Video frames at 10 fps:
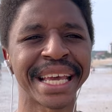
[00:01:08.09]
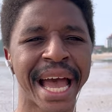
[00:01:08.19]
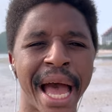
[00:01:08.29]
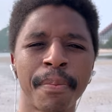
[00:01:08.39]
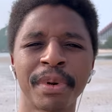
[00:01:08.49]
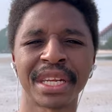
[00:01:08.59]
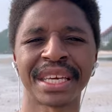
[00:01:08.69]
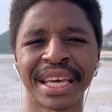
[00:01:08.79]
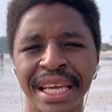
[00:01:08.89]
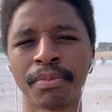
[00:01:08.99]

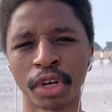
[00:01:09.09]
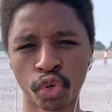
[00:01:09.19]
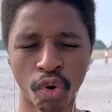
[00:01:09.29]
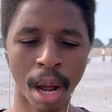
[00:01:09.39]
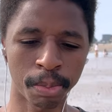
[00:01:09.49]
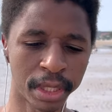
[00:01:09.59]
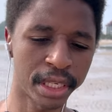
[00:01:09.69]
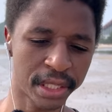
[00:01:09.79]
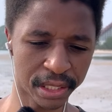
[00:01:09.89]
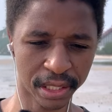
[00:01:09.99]
happening in
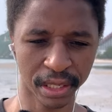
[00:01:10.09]
Metropolis.